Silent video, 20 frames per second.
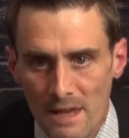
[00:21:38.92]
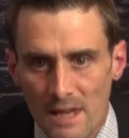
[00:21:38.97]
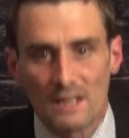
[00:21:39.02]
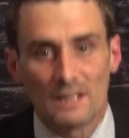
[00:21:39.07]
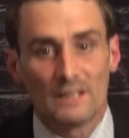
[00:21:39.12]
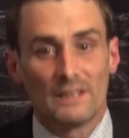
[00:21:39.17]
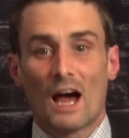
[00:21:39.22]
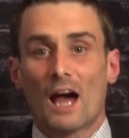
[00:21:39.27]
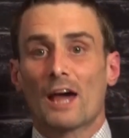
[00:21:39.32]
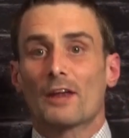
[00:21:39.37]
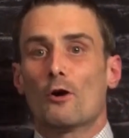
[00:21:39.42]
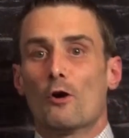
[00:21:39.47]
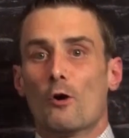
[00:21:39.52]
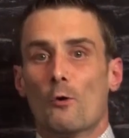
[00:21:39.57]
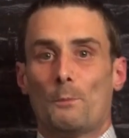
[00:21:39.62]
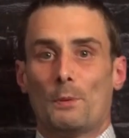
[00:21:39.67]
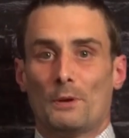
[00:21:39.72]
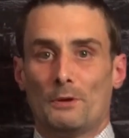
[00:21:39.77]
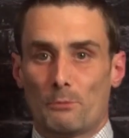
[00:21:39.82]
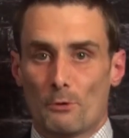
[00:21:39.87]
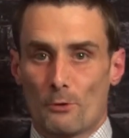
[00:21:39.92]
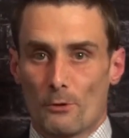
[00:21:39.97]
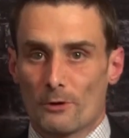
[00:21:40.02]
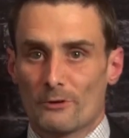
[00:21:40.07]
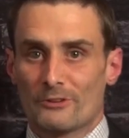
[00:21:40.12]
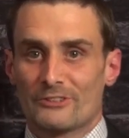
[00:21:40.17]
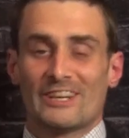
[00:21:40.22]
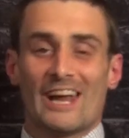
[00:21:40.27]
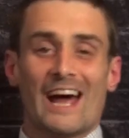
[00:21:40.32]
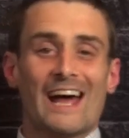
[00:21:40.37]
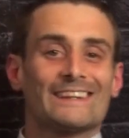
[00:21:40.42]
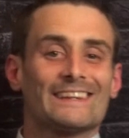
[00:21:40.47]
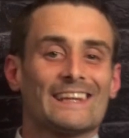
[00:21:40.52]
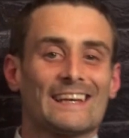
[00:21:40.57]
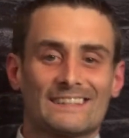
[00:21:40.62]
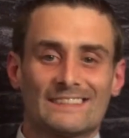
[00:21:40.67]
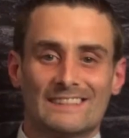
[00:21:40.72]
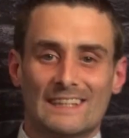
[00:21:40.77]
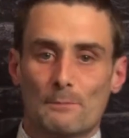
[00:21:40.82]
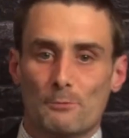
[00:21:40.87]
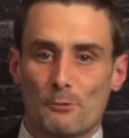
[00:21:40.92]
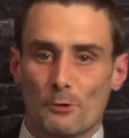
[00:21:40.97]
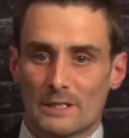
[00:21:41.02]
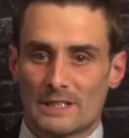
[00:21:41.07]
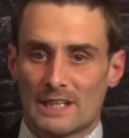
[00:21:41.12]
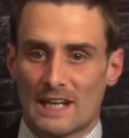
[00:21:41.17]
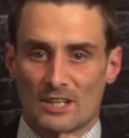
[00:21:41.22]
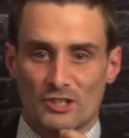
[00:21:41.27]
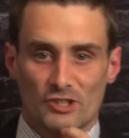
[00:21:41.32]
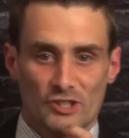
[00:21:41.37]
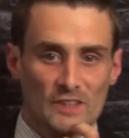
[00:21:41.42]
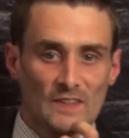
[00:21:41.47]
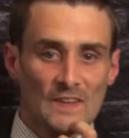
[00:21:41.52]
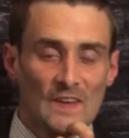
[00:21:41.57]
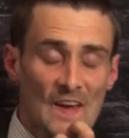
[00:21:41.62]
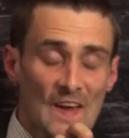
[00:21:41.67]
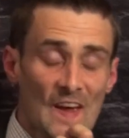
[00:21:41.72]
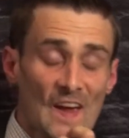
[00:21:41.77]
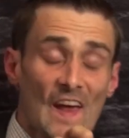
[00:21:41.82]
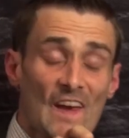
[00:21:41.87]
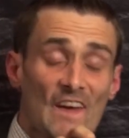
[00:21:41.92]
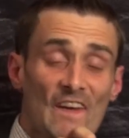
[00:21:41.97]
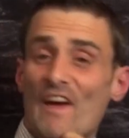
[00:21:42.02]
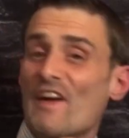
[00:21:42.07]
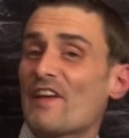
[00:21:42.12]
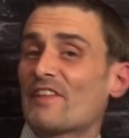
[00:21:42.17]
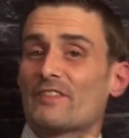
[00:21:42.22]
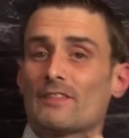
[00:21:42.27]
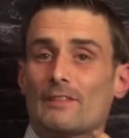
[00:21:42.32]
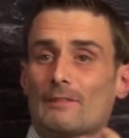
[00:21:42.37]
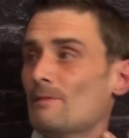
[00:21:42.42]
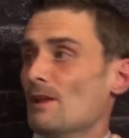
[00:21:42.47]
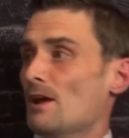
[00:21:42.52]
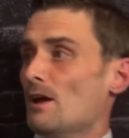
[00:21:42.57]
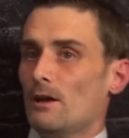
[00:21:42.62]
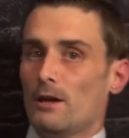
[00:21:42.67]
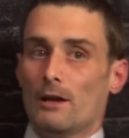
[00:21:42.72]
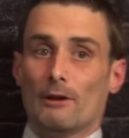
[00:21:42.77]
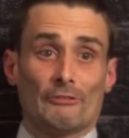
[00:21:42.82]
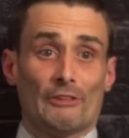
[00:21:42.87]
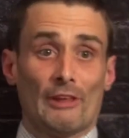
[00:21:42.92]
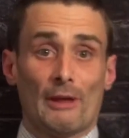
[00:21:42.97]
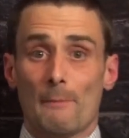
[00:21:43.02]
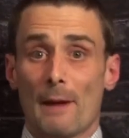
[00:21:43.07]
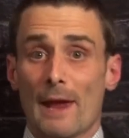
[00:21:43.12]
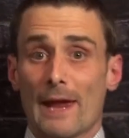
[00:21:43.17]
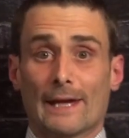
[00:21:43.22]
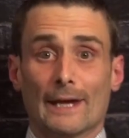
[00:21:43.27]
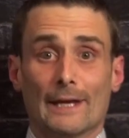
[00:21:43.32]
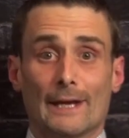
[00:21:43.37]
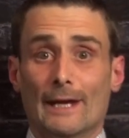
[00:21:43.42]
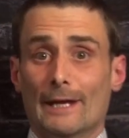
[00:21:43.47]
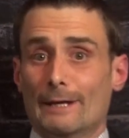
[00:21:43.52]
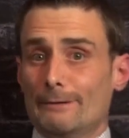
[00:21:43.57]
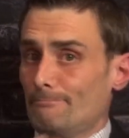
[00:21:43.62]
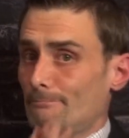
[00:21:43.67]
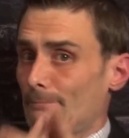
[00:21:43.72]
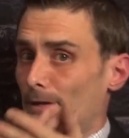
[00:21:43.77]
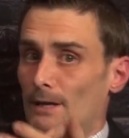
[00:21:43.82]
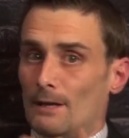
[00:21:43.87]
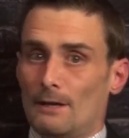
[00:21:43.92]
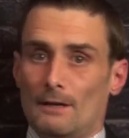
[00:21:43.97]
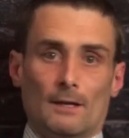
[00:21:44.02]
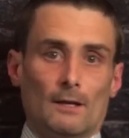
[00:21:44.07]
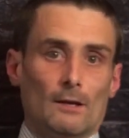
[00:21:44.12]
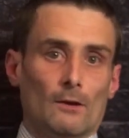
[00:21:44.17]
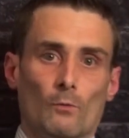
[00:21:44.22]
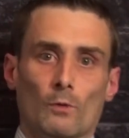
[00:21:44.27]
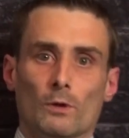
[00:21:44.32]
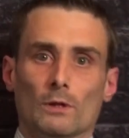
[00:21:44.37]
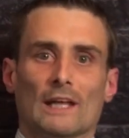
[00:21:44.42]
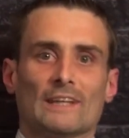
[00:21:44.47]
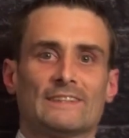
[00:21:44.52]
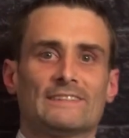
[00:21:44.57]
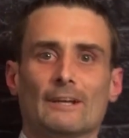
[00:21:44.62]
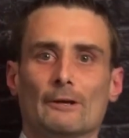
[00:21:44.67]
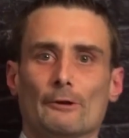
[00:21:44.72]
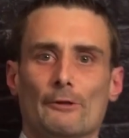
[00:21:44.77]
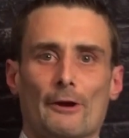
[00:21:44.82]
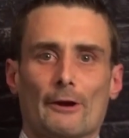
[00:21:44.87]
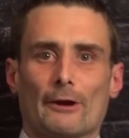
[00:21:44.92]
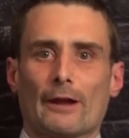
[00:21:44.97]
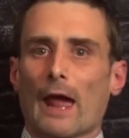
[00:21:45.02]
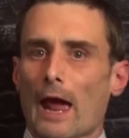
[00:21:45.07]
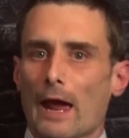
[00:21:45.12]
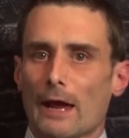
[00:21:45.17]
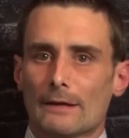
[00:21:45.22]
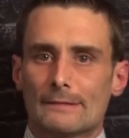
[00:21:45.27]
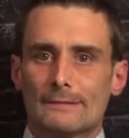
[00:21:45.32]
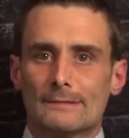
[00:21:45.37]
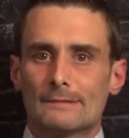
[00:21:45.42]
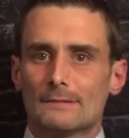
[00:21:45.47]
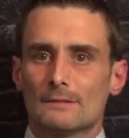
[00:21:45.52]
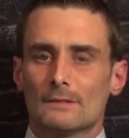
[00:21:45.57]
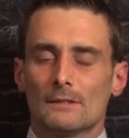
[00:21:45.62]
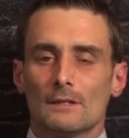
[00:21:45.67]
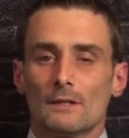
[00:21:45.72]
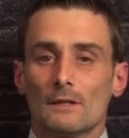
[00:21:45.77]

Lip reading: Not open borders, not less deportation, and not, if they make it in, well, let's hear their case.